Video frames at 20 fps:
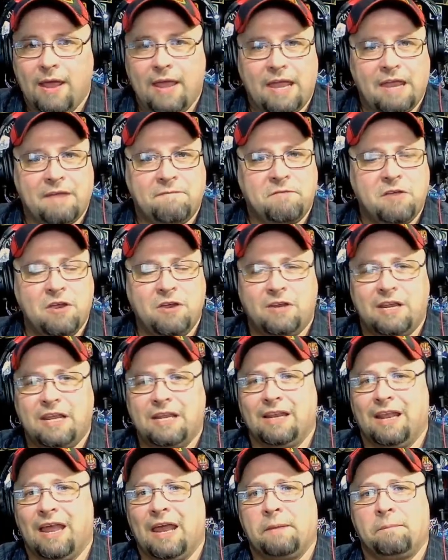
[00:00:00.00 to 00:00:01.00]
If you
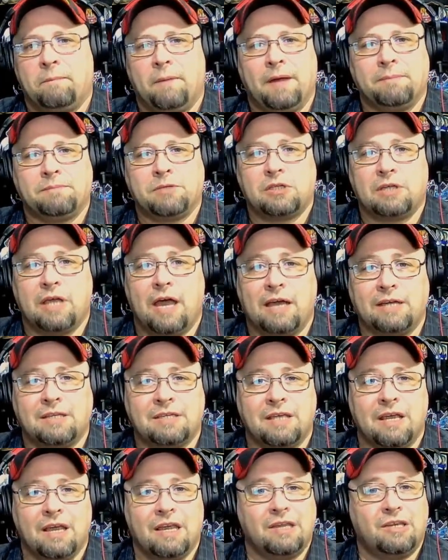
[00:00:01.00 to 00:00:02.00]
didn't like bump stocks,
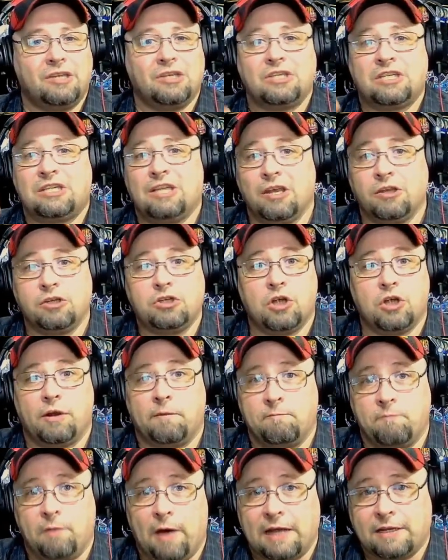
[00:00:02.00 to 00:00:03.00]
you still should
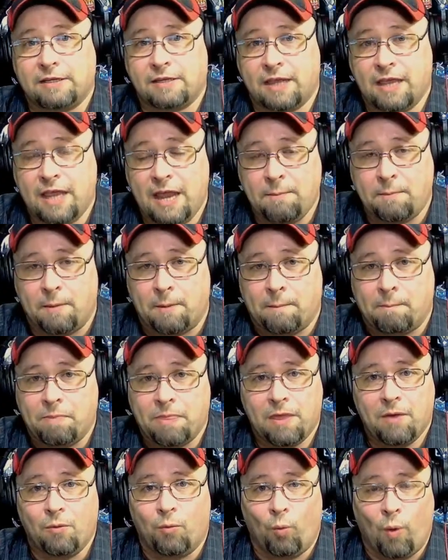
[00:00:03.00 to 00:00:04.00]
have fought to keep them.
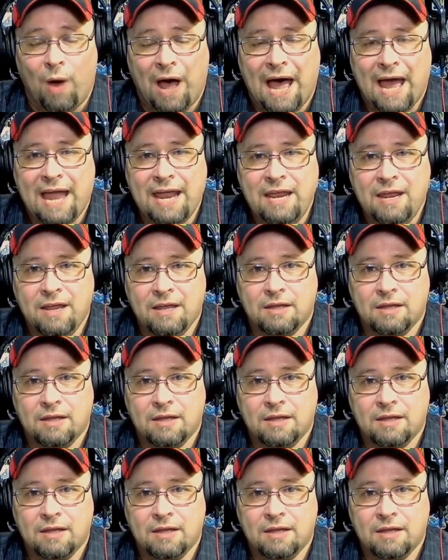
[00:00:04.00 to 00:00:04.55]
Why?